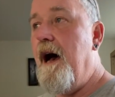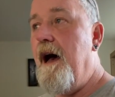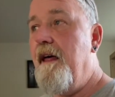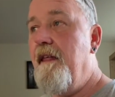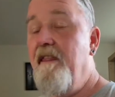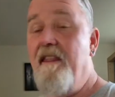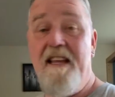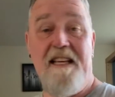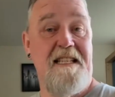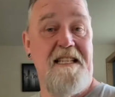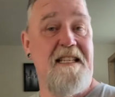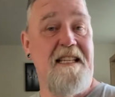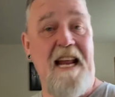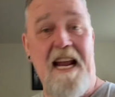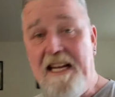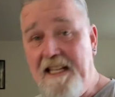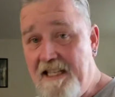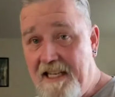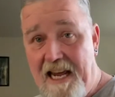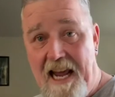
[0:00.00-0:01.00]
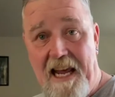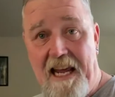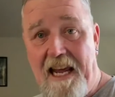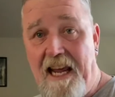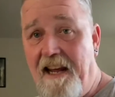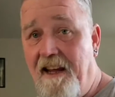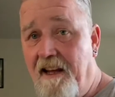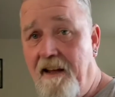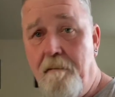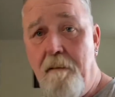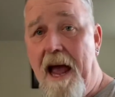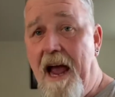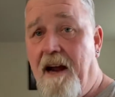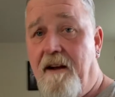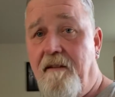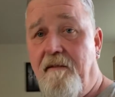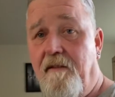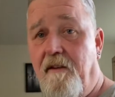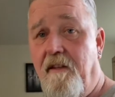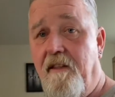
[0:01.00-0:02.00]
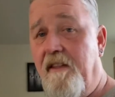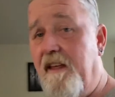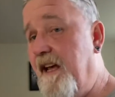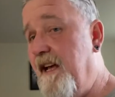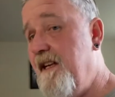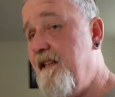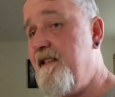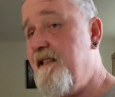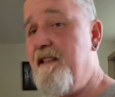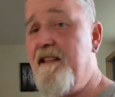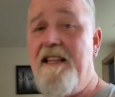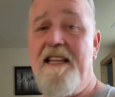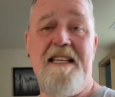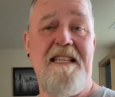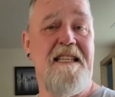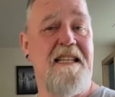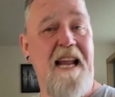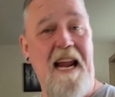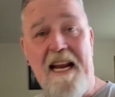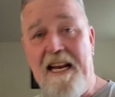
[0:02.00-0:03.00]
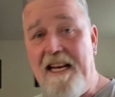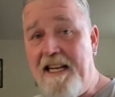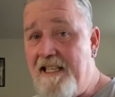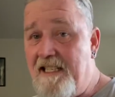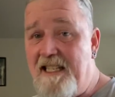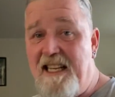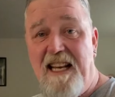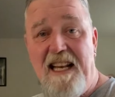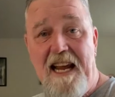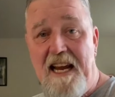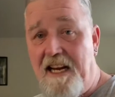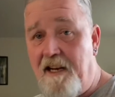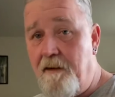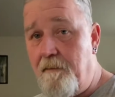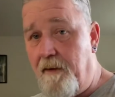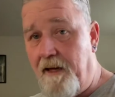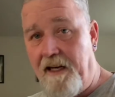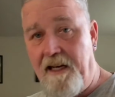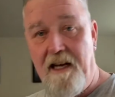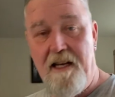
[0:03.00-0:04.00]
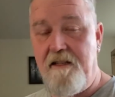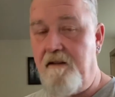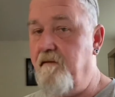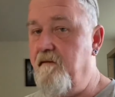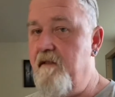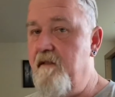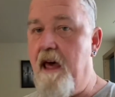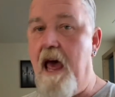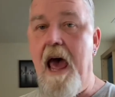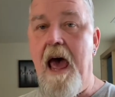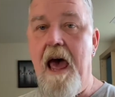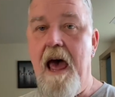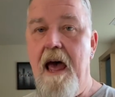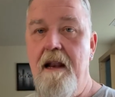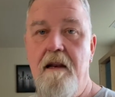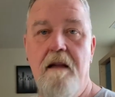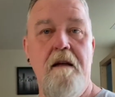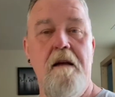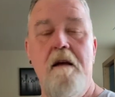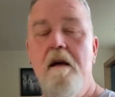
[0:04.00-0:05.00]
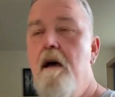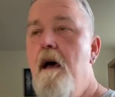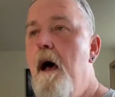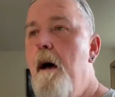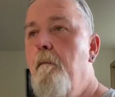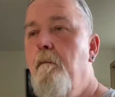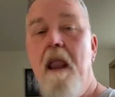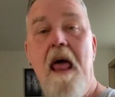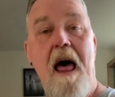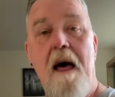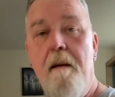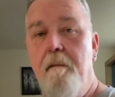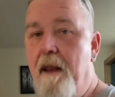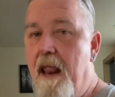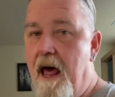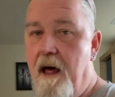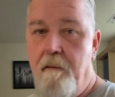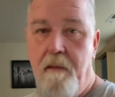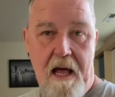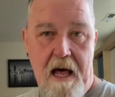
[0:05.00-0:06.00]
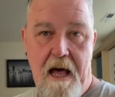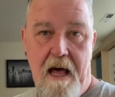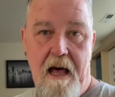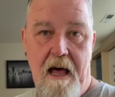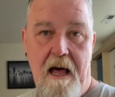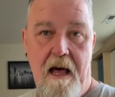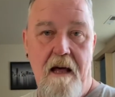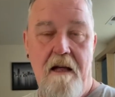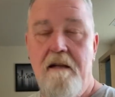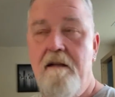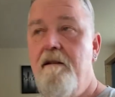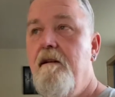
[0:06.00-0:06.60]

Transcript: This state's kicking it back for this state is delayed because of that, blah, blah, blah.